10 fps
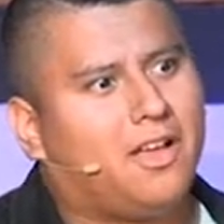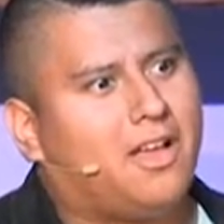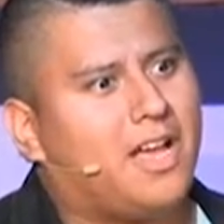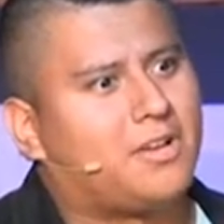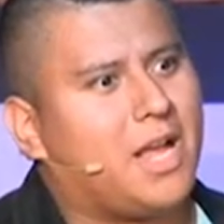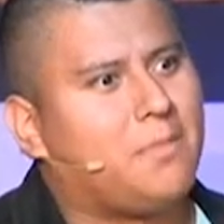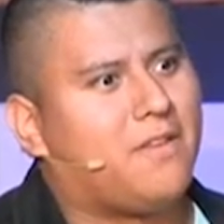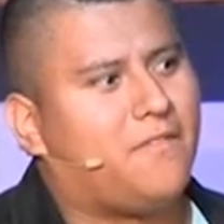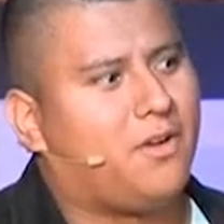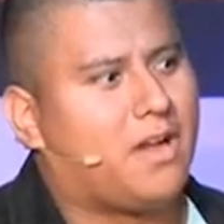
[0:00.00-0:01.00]
I grabbed my
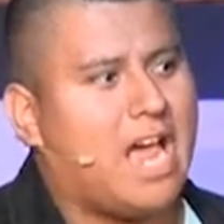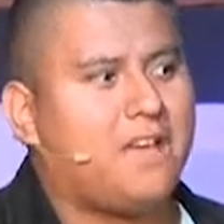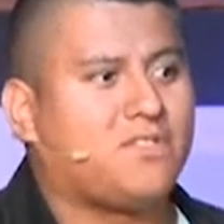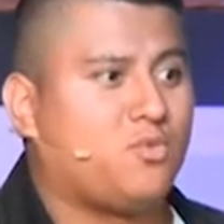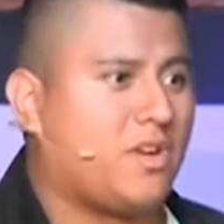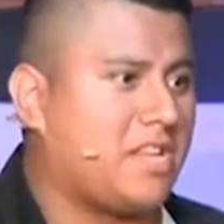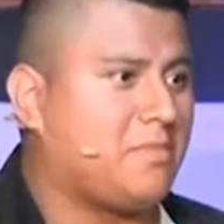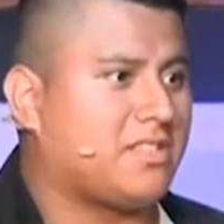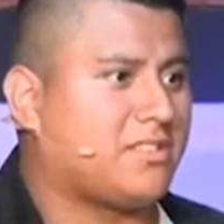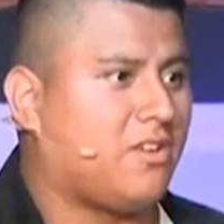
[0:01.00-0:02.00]
phone. I have twenty
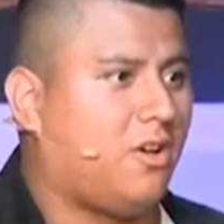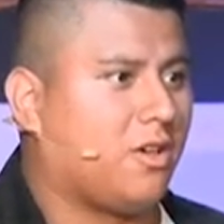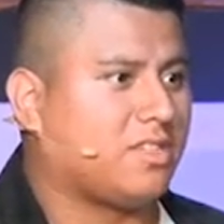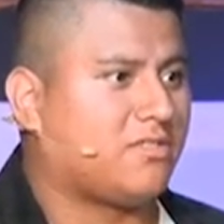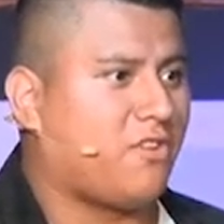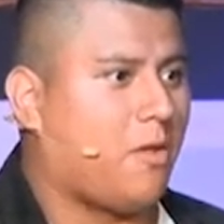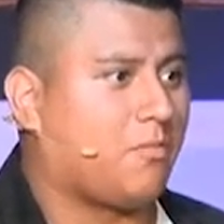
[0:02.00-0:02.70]
missed calls from